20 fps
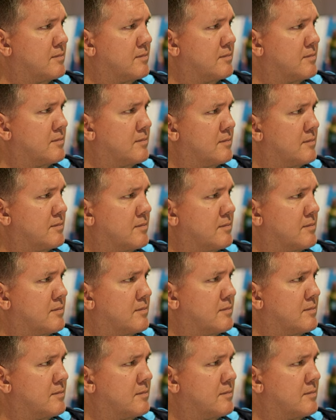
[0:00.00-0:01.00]

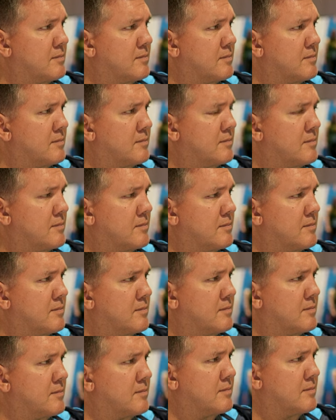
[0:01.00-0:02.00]

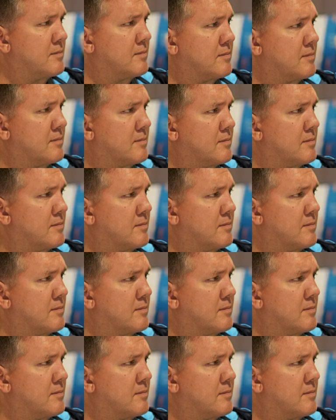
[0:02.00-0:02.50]
No words are spoken by the person on screen.